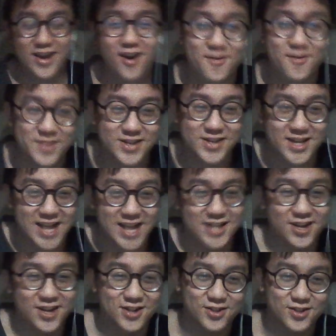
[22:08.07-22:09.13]
I laugh, my chest
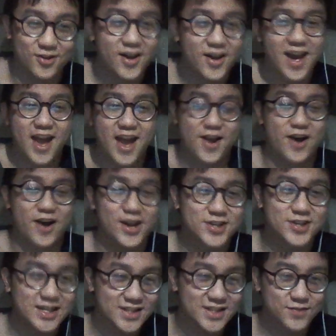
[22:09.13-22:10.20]
actually hurts though. And then I'll catch you
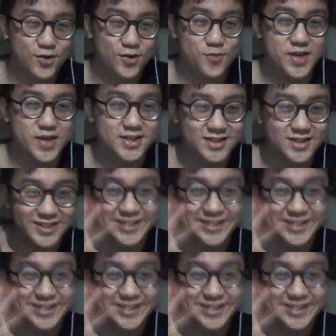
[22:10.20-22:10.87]
guys in the next video. Peace.